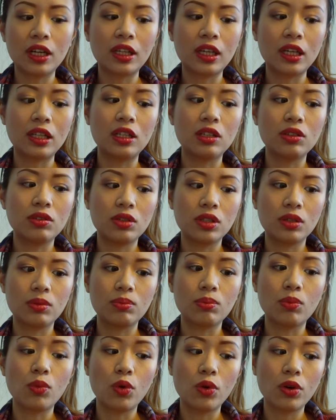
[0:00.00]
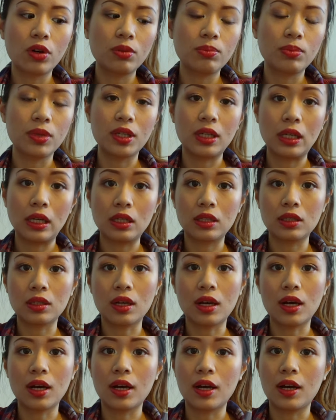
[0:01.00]
I can use it more because
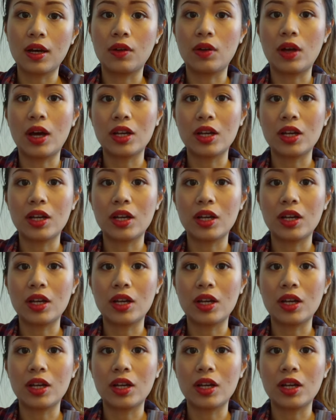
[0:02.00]
uh,